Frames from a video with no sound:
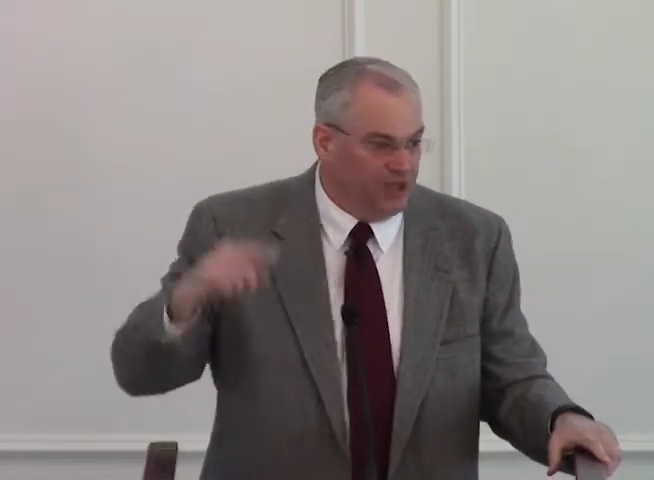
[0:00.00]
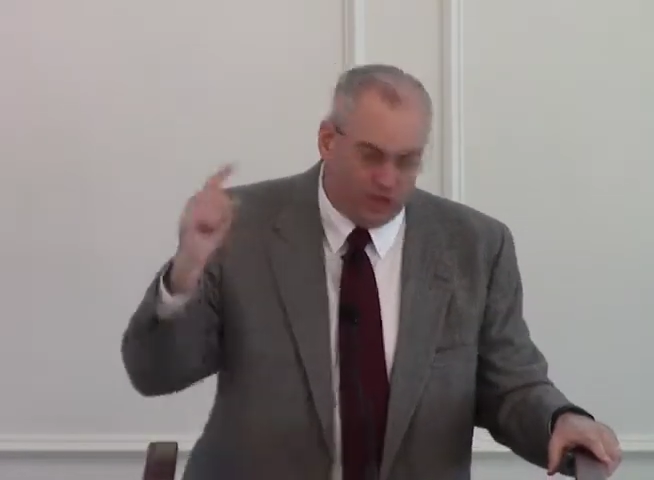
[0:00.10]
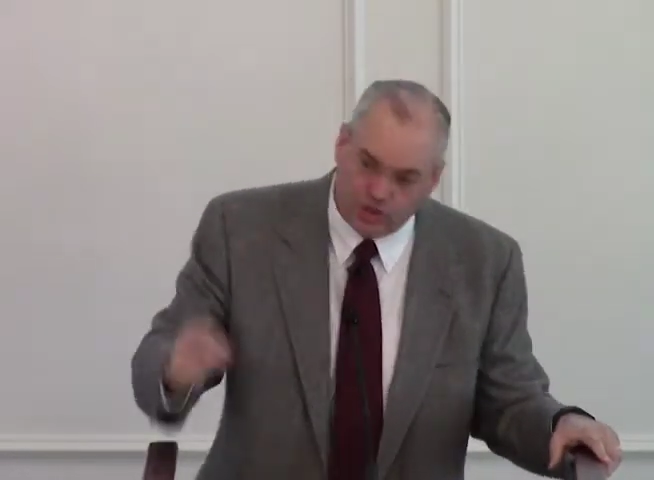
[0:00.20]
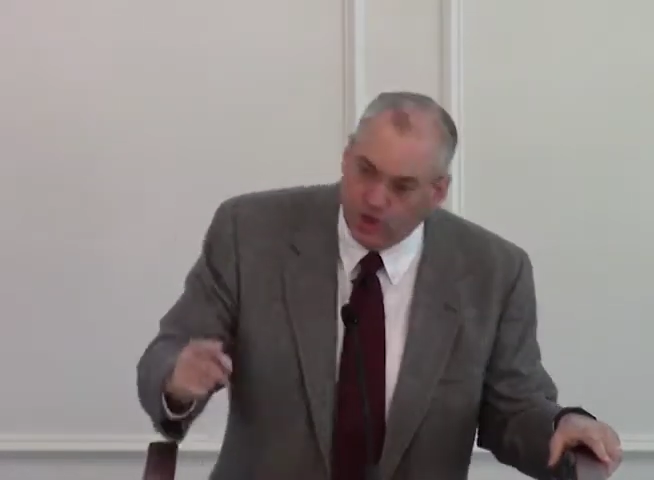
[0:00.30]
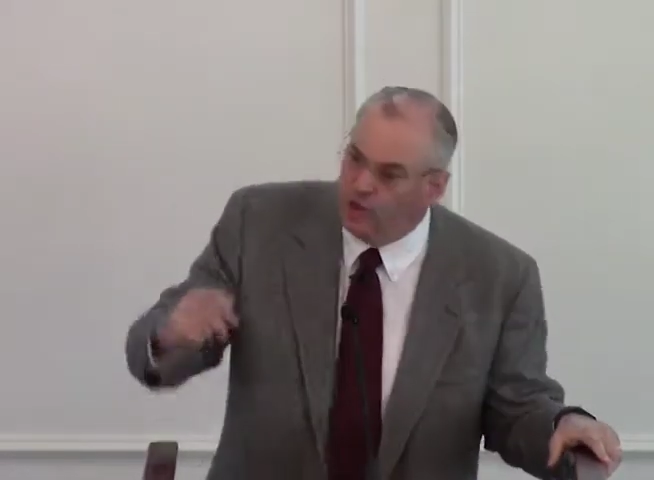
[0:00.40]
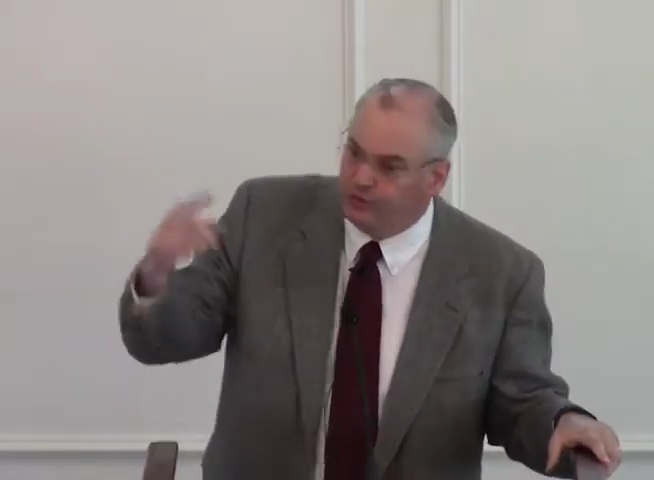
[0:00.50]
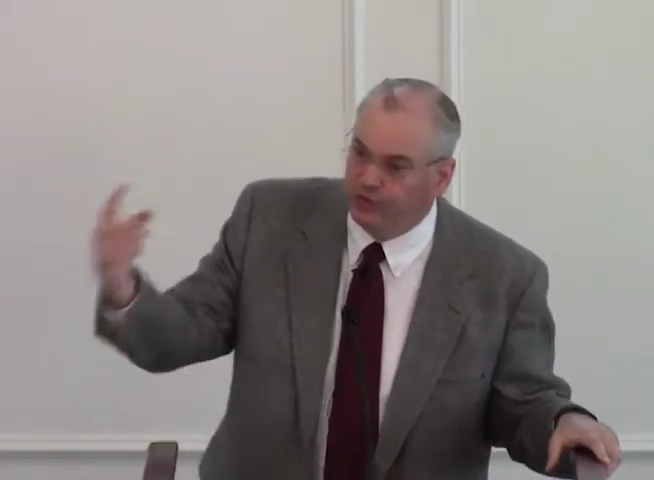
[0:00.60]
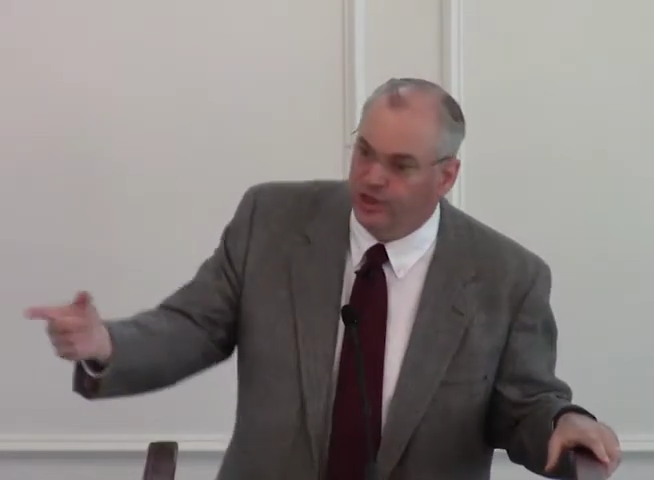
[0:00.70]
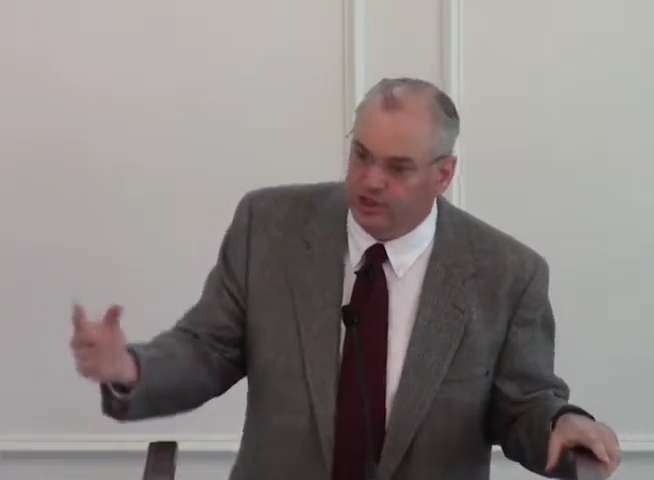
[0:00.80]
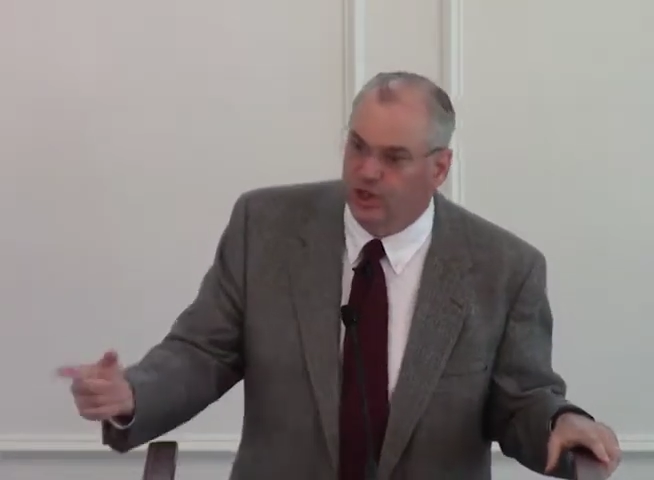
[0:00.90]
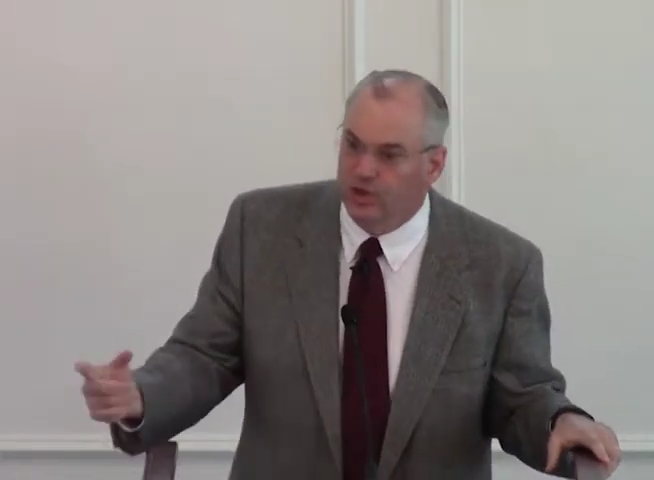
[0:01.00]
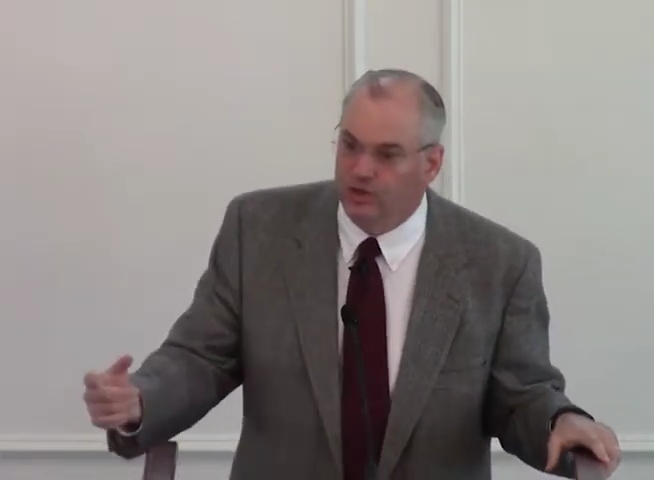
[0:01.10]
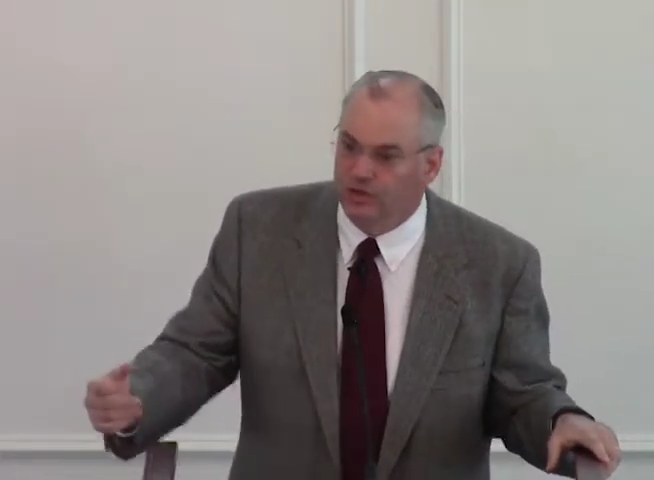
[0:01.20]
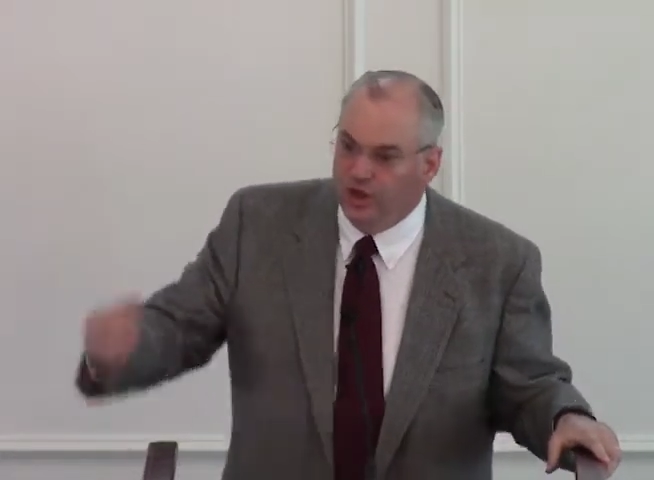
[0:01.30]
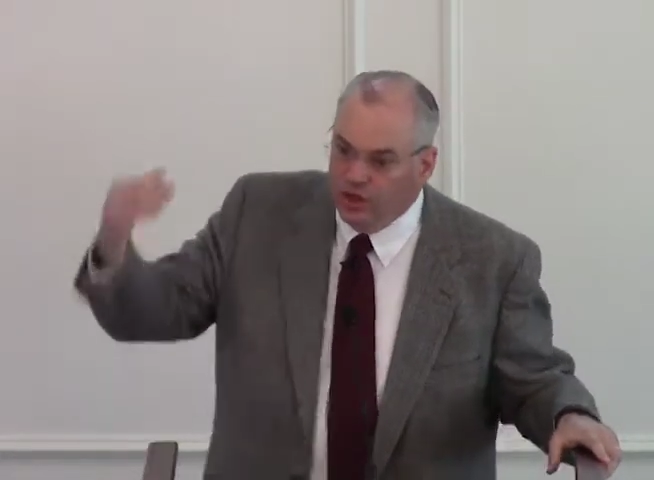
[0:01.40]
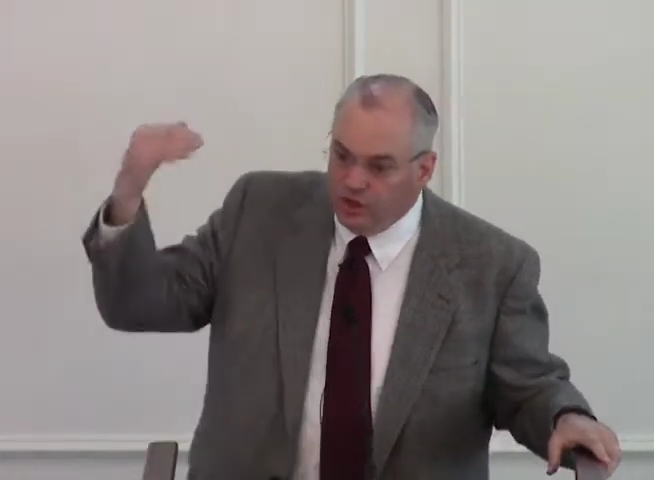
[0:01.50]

a tooth for a tooth.